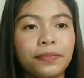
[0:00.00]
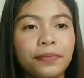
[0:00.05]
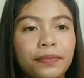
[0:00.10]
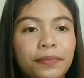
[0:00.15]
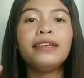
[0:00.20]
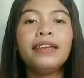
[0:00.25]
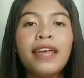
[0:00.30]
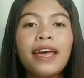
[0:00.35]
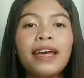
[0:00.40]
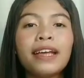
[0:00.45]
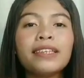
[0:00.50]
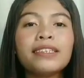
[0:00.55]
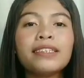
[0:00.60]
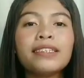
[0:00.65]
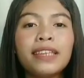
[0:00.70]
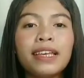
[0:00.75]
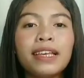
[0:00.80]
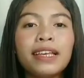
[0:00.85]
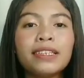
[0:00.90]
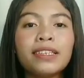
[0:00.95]

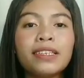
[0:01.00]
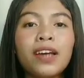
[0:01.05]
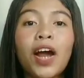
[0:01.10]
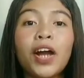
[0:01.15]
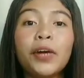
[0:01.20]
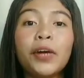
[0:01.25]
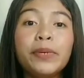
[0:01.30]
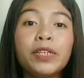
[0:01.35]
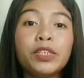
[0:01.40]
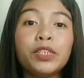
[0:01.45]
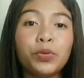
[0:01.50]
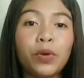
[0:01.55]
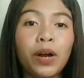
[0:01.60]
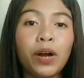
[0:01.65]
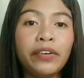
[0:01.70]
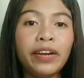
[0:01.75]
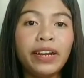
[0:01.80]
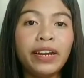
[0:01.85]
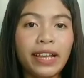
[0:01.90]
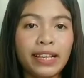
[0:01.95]
Next is
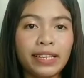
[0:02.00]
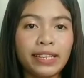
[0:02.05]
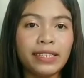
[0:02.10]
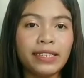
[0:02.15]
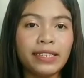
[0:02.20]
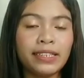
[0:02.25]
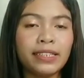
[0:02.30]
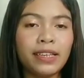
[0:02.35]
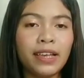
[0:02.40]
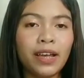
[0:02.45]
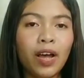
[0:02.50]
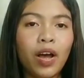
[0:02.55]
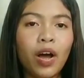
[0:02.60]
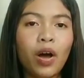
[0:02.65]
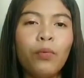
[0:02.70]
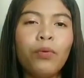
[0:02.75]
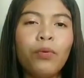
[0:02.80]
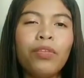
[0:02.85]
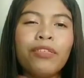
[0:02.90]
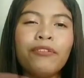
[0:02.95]
arbitrariness.
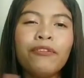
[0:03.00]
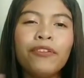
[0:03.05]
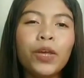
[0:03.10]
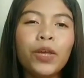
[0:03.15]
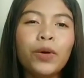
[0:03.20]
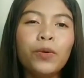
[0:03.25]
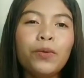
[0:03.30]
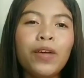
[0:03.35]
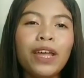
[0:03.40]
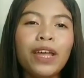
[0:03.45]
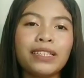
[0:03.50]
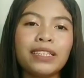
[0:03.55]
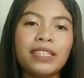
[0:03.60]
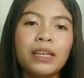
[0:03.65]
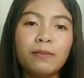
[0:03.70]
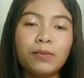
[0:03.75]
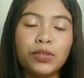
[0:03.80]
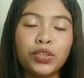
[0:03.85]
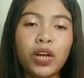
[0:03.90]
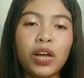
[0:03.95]
With few
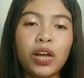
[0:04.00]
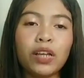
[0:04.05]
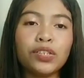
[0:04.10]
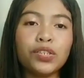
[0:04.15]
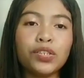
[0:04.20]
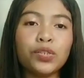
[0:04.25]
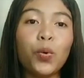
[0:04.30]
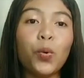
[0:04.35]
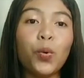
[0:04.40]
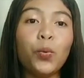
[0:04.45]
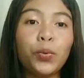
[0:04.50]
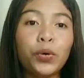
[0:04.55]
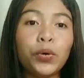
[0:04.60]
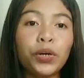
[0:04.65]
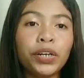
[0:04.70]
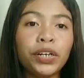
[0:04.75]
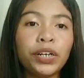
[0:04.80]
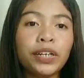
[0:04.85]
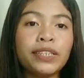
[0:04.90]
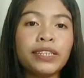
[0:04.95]
exceptions,
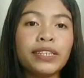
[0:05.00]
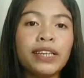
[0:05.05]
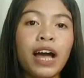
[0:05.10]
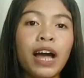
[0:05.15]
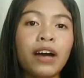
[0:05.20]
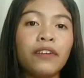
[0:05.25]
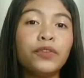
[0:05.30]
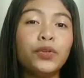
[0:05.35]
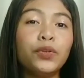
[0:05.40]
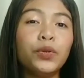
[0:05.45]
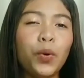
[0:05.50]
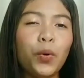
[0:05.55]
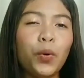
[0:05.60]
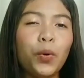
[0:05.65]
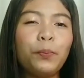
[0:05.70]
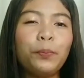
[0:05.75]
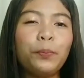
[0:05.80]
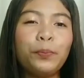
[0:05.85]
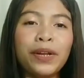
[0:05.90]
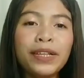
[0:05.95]
words have no
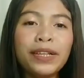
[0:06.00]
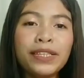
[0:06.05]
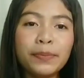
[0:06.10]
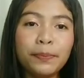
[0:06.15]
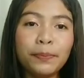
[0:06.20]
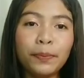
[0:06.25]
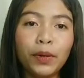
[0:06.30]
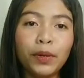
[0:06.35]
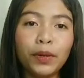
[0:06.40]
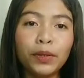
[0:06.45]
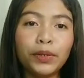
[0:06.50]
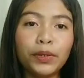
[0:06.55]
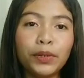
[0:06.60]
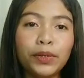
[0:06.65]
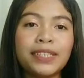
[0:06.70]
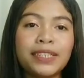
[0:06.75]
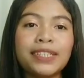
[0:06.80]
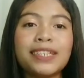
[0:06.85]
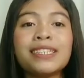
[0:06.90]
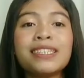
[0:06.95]
principled or
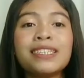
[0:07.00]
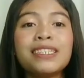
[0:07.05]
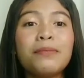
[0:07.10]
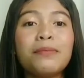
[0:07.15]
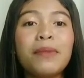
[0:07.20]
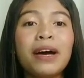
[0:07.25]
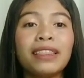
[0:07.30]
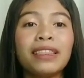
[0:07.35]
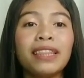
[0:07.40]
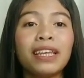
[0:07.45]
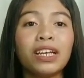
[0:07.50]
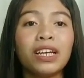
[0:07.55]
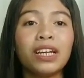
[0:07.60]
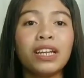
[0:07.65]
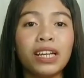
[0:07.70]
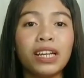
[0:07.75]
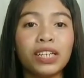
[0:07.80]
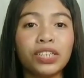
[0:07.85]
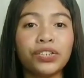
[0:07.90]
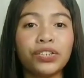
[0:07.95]
systematic
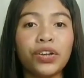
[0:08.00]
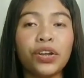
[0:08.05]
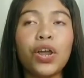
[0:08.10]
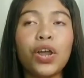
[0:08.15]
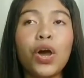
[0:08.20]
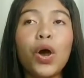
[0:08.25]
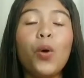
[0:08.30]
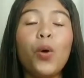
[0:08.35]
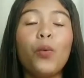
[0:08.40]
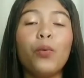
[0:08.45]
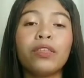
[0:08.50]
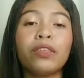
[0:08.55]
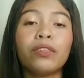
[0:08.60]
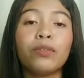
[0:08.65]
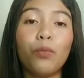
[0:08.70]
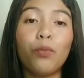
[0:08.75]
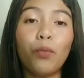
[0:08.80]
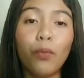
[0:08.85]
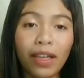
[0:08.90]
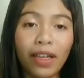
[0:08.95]
connection with
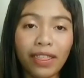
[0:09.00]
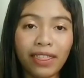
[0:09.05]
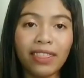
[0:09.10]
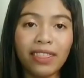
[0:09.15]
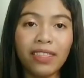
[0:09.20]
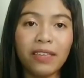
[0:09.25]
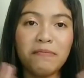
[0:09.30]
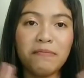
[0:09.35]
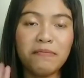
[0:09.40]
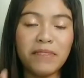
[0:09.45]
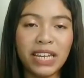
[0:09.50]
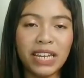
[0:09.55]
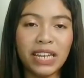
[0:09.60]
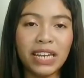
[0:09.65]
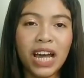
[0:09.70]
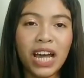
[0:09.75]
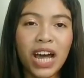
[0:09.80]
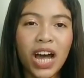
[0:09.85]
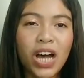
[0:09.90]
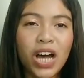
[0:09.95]
what they mean.
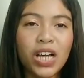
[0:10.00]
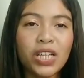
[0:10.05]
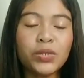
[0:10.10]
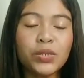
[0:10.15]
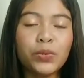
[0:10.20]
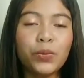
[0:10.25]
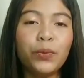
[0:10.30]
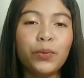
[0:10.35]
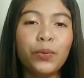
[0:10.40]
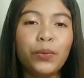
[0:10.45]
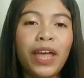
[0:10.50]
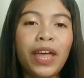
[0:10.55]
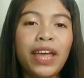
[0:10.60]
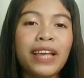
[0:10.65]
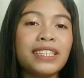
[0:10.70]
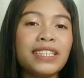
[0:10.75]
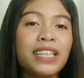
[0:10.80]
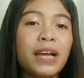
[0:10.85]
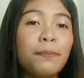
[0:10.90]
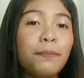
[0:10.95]
So
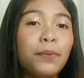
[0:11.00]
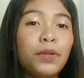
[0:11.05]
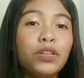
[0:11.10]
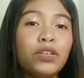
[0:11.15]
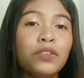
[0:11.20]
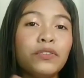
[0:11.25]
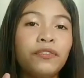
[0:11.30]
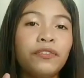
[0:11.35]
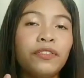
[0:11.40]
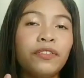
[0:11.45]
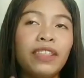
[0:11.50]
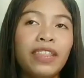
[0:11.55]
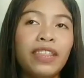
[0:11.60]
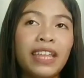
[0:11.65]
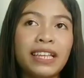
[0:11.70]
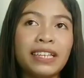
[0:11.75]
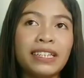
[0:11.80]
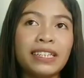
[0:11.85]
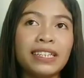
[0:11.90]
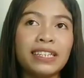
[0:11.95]
example of
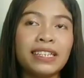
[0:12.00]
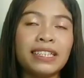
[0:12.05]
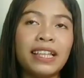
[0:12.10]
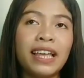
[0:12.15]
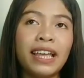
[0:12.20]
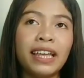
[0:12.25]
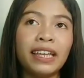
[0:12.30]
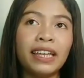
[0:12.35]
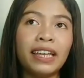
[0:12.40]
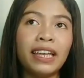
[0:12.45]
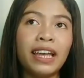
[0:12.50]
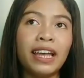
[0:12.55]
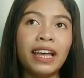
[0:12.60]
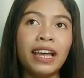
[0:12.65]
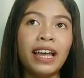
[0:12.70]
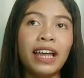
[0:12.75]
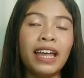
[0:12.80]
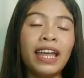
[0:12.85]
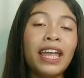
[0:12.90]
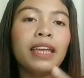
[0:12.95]
this is like
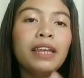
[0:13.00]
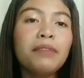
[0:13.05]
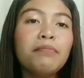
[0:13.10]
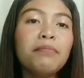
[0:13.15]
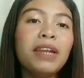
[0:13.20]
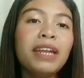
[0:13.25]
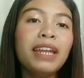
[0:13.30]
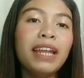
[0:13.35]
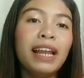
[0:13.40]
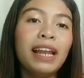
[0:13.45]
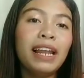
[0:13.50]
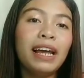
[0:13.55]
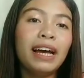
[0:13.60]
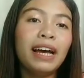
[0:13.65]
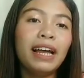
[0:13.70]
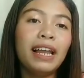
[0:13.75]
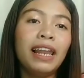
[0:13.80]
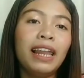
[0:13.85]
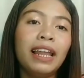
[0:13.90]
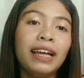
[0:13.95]
in
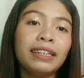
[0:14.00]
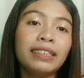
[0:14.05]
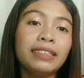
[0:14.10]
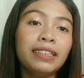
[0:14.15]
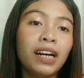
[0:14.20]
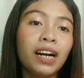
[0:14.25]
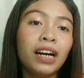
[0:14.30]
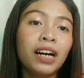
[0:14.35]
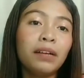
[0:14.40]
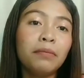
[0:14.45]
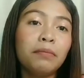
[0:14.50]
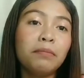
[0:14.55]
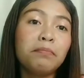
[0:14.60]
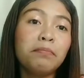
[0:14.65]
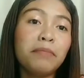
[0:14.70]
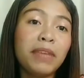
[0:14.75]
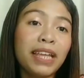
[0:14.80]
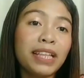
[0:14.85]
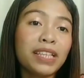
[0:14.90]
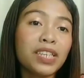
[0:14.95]
Manila, langga
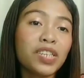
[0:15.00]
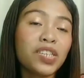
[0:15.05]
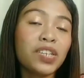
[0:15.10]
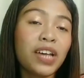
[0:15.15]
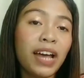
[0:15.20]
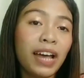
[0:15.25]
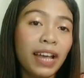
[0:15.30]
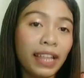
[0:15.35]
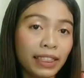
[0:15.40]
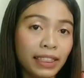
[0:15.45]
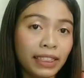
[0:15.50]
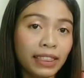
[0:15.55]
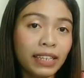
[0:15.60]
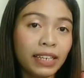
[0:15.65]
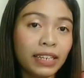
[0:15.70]
means ant.